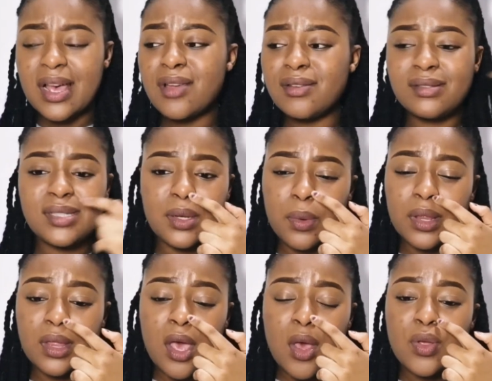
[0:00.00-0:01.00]
how you deal
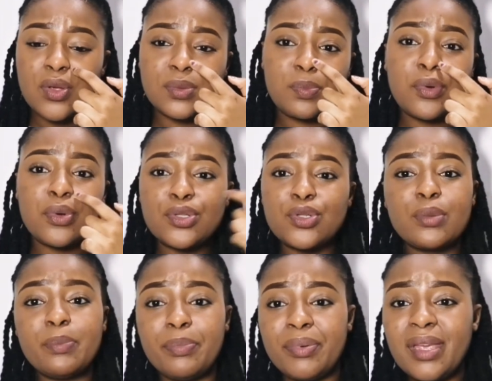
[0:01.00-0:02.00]
with your
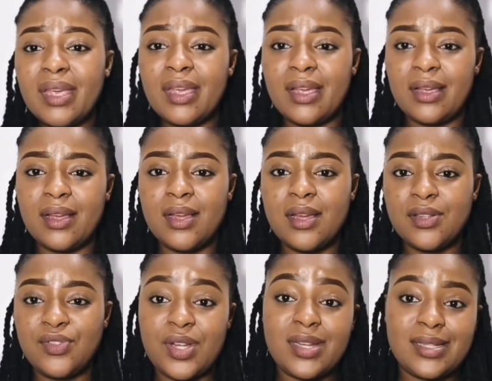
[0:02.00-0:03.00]
spiritual being.
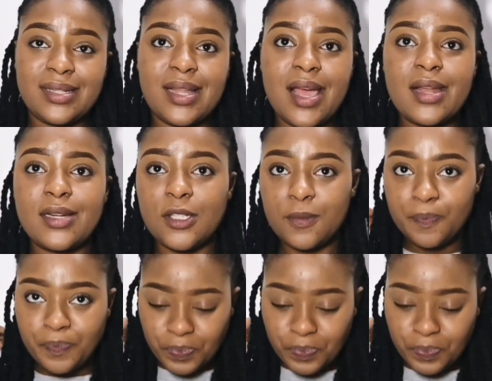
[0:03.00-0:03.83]
Do you understand?